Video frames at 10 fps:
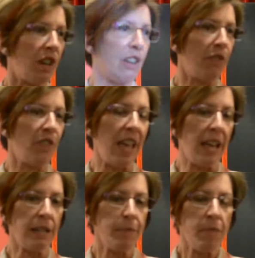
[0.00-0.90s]
uh, for
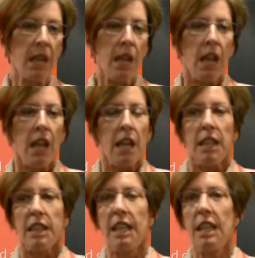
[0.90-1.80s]
that.
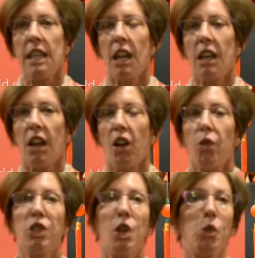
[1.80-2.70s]
The, I
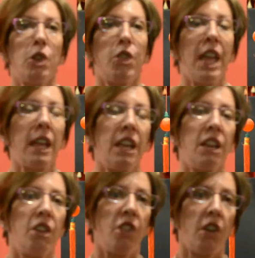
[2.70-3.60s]
also want to thank
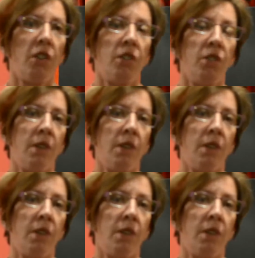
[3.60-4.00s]
the,